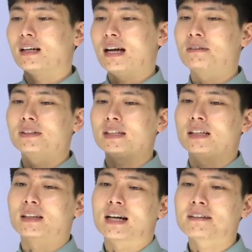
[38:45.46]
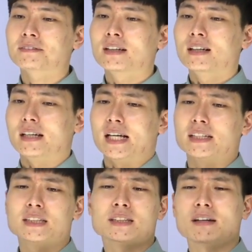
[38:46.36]
everyday life, is
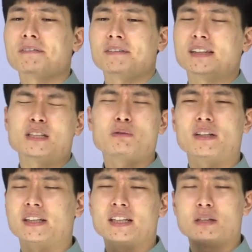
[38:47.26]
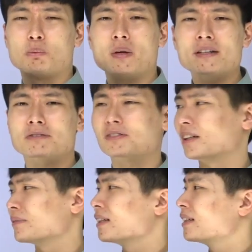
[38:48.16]
something that you want to get away
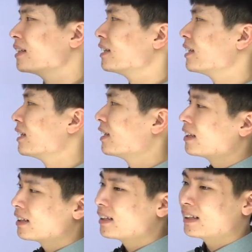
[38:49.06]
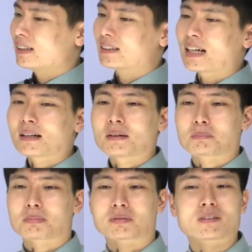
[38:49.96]
from. Is that
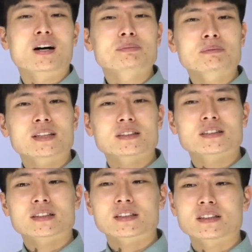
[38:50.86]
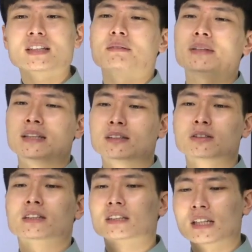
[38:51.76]
a problem necessarily?
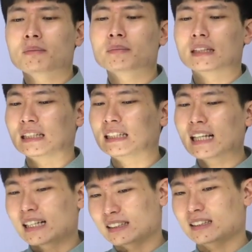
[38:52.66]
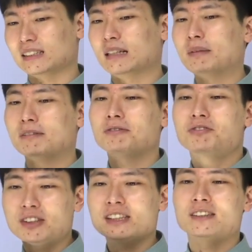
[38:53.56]
To some, yes, they might
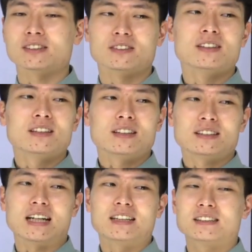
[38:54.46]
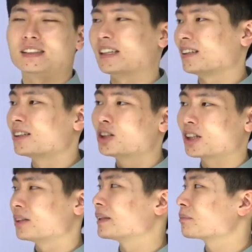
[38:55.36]
feel that it's a
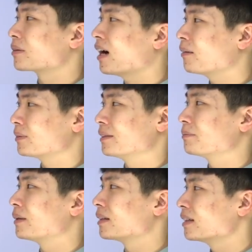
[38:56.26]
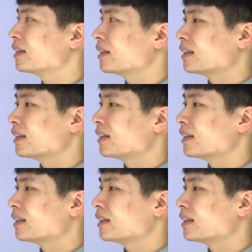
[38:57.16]
legitimate problem, but